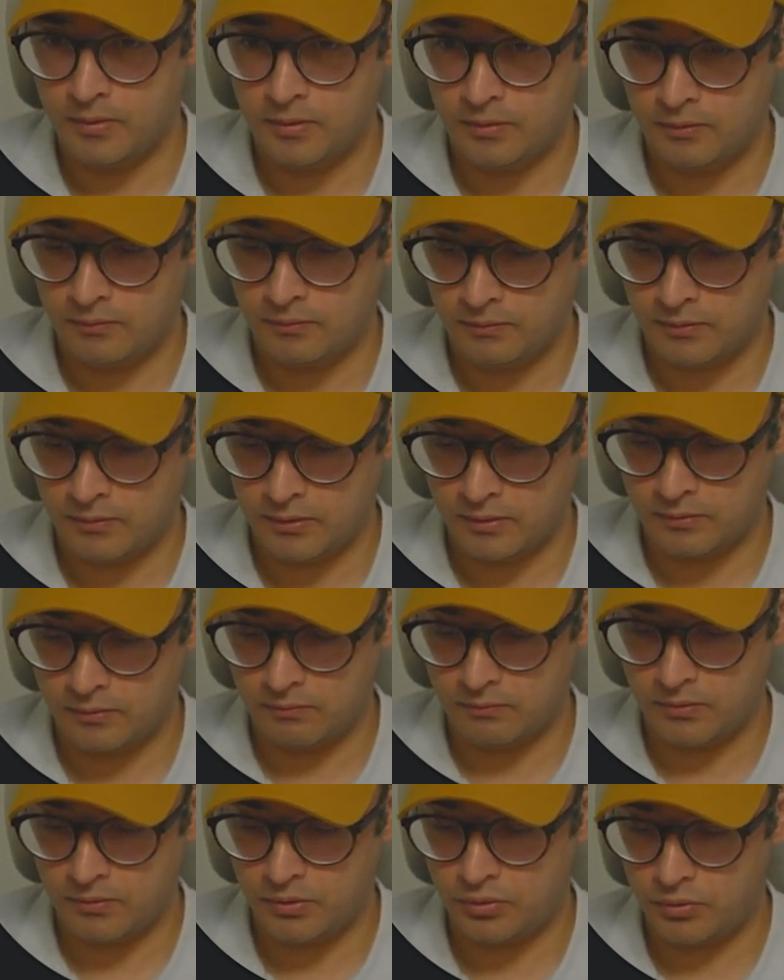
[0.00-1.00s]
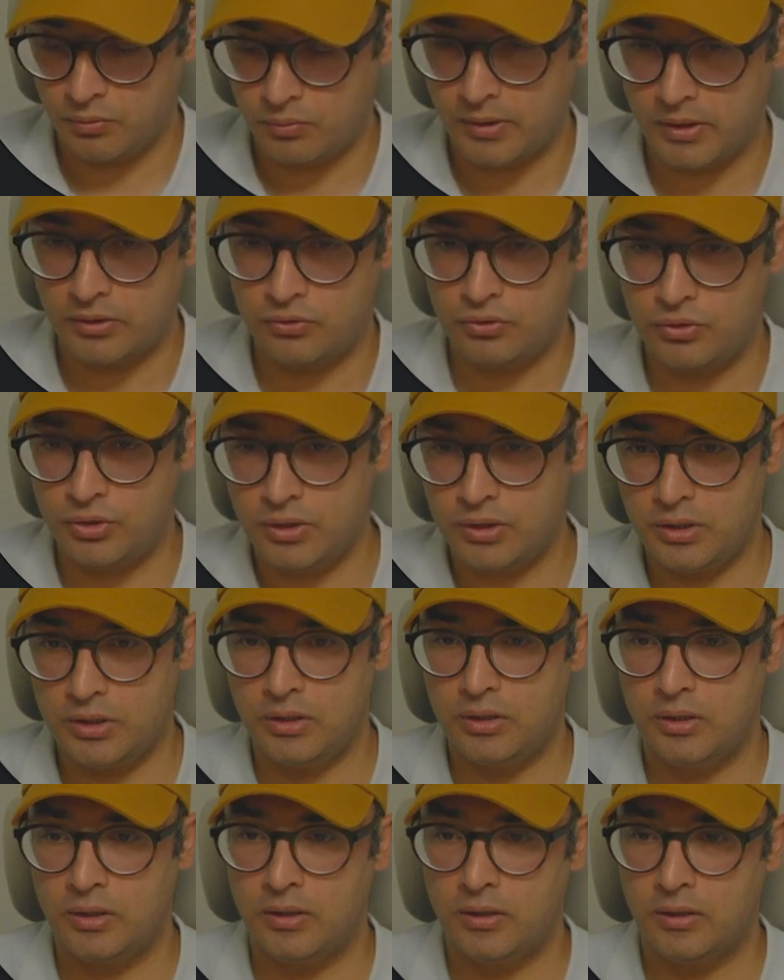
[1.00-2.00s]
UAG.
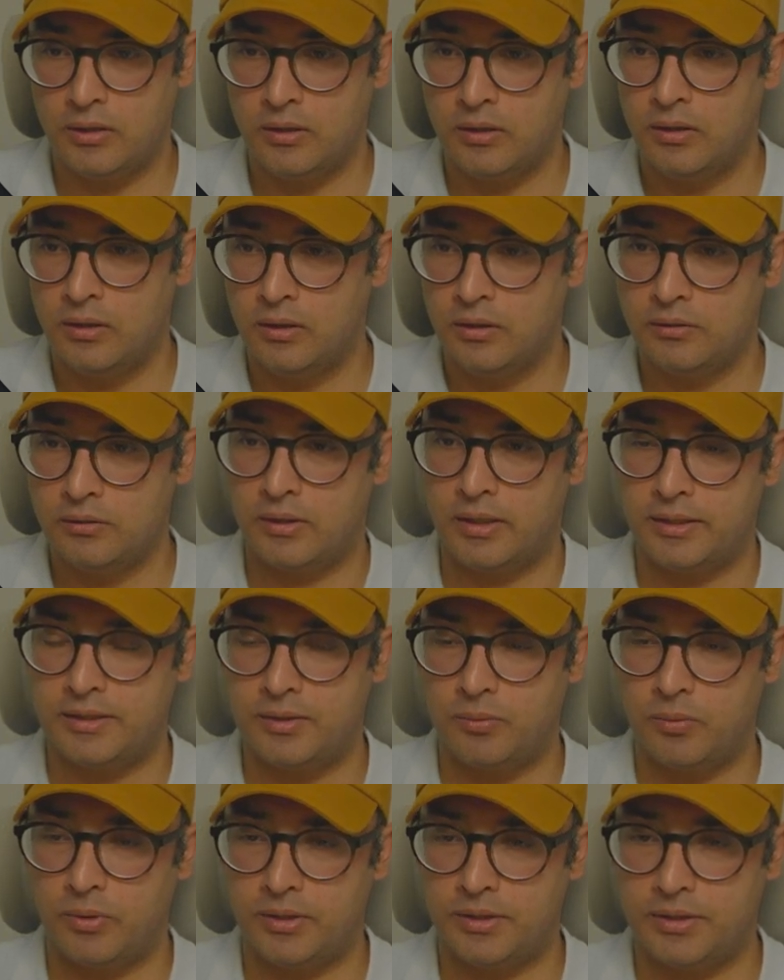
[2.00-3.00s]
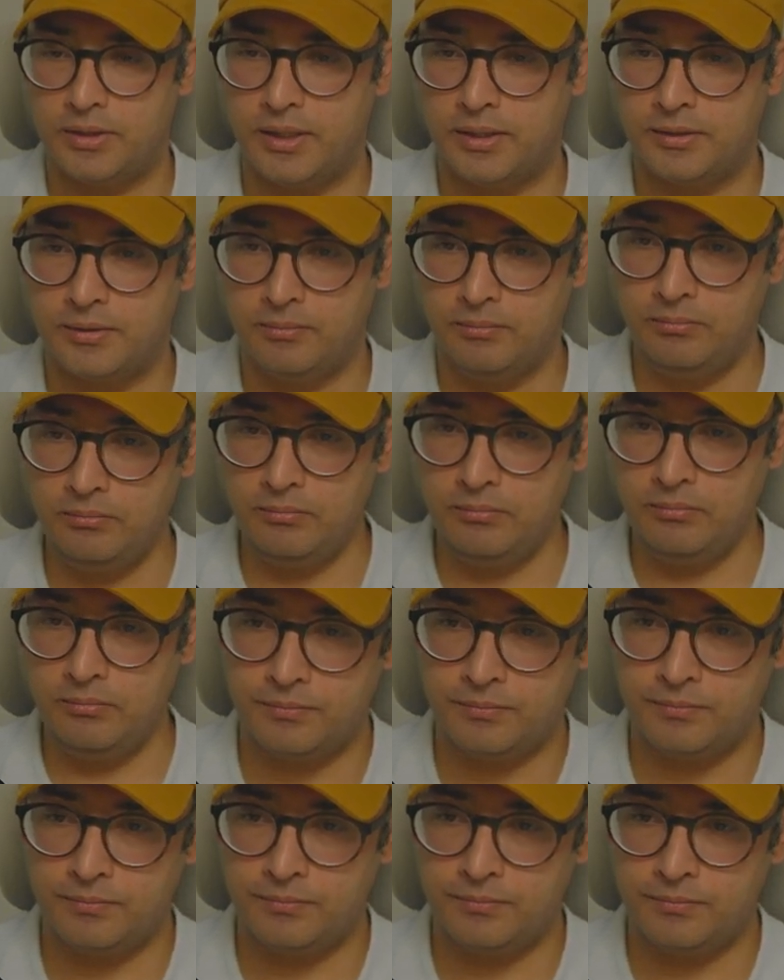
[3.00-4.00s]
So let's see what it says.
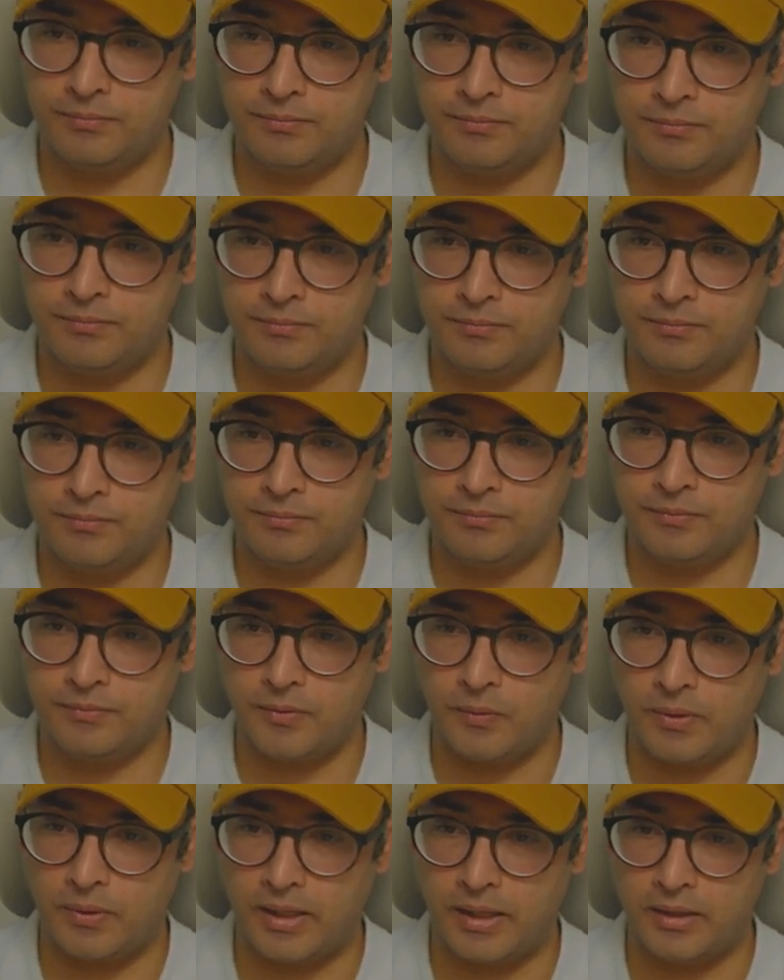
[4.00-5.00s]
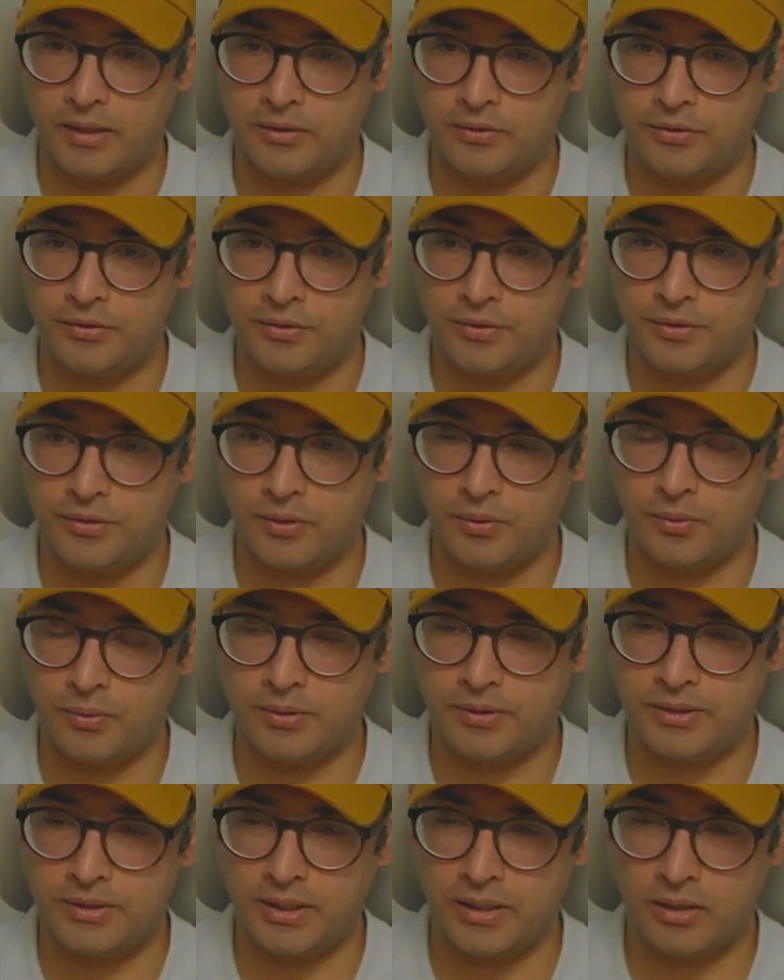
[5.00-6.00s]
Okay, so it's
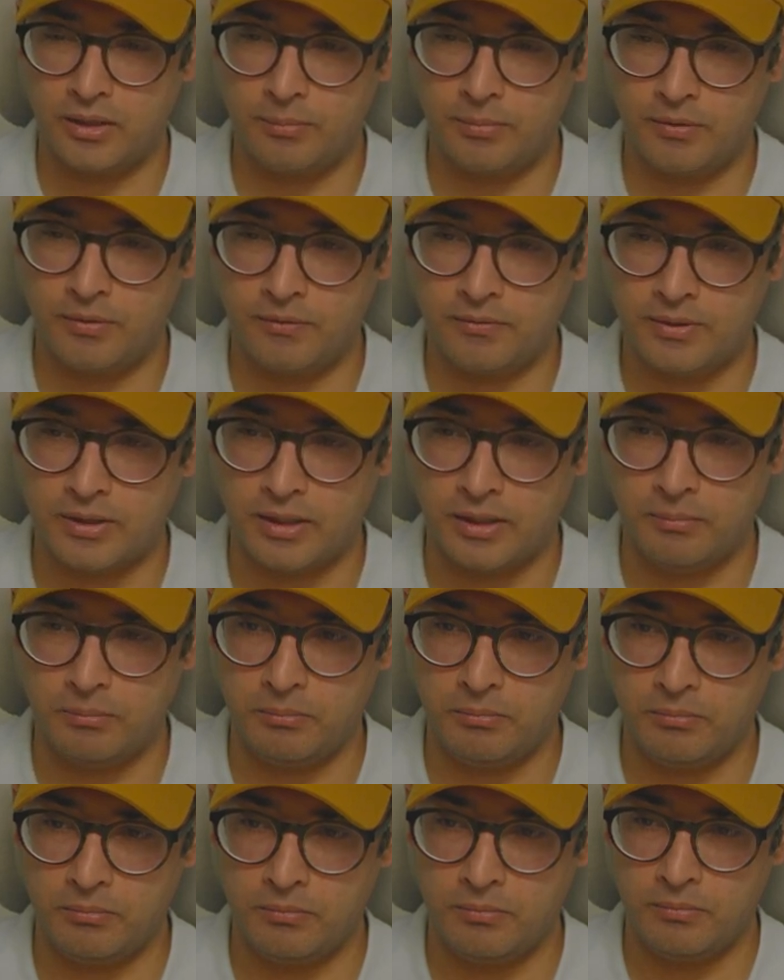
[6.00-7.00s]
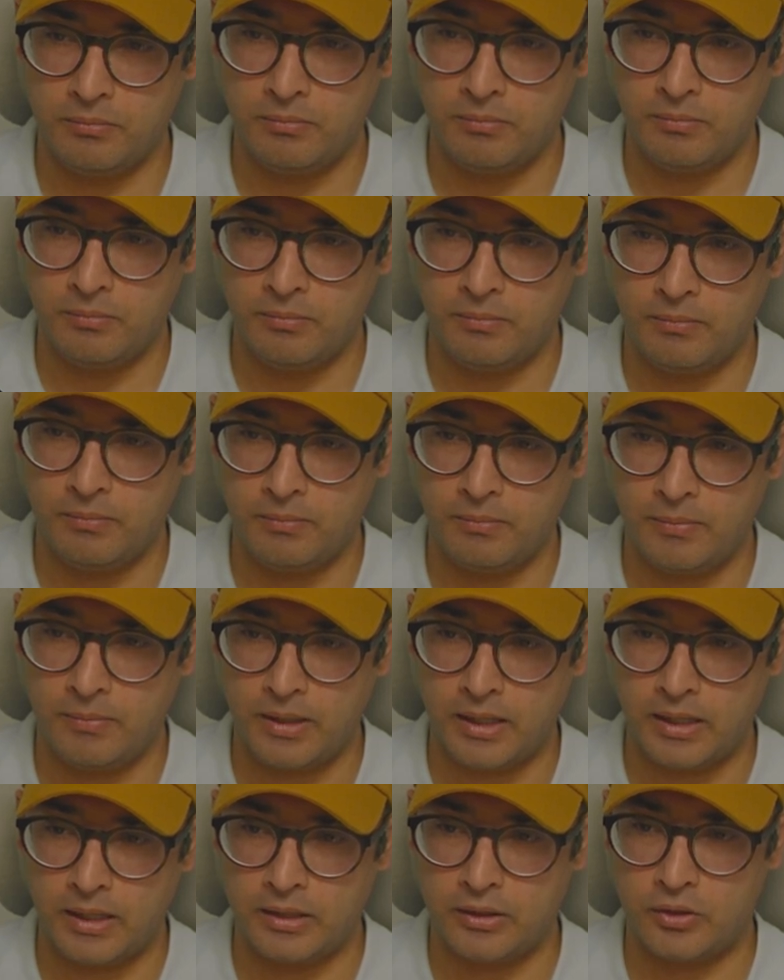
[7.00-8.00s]
taking a bit of time, and
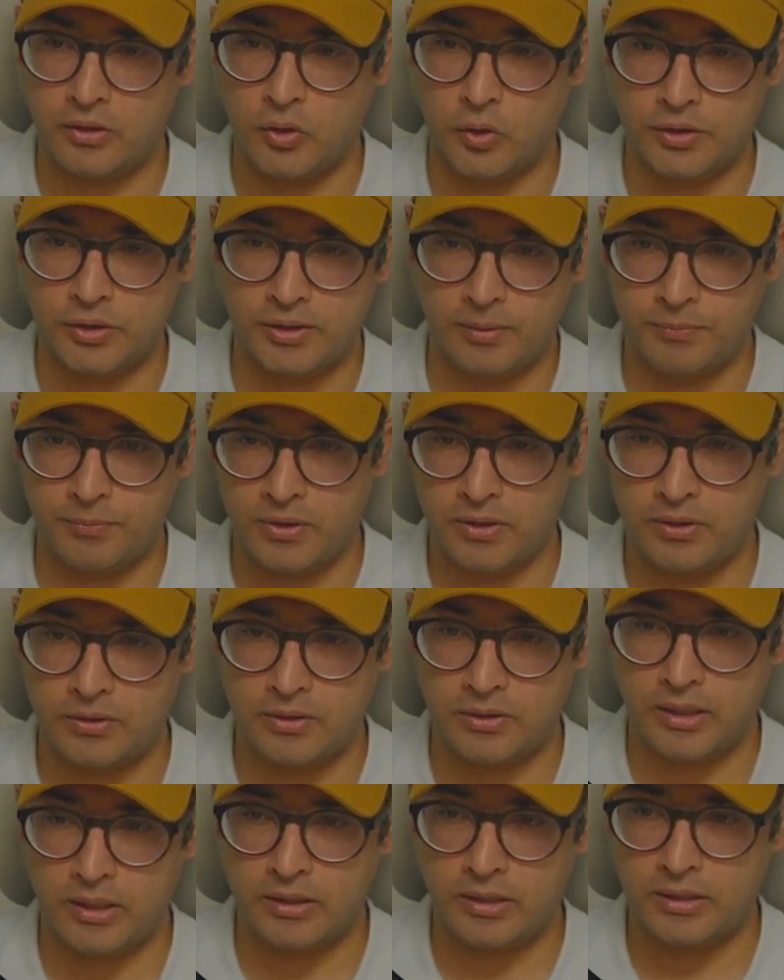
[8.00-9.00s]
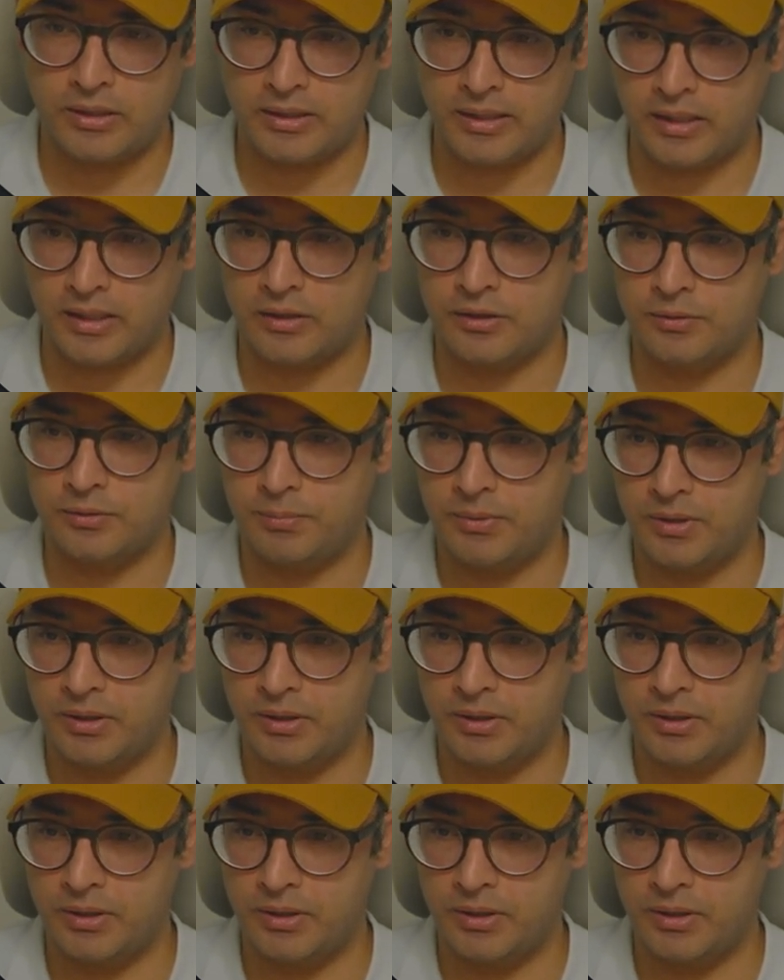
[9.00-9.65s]
it looks up the internet and tells me